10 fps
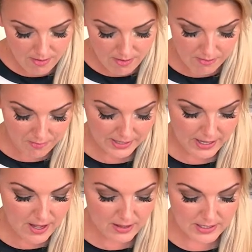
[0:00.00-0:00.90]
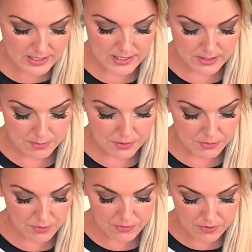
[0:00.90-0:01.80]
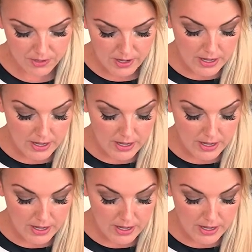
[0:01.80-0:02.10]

Oh my God, this is beautiful.